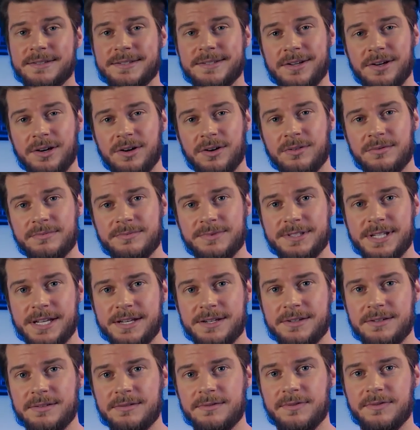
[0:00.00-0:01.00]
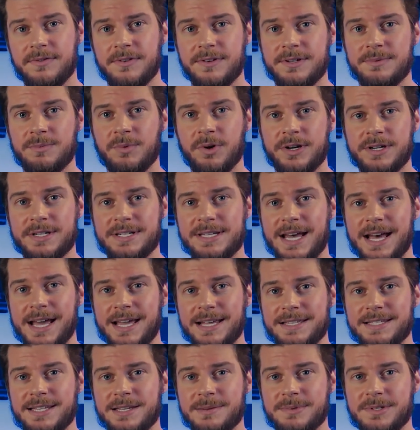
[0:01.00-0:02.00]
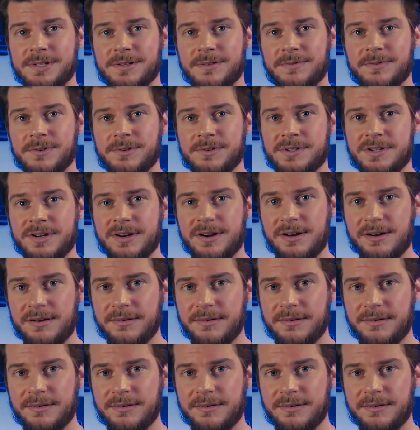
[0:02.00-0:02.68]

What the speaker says: so stay tuned for more diet tips in the future.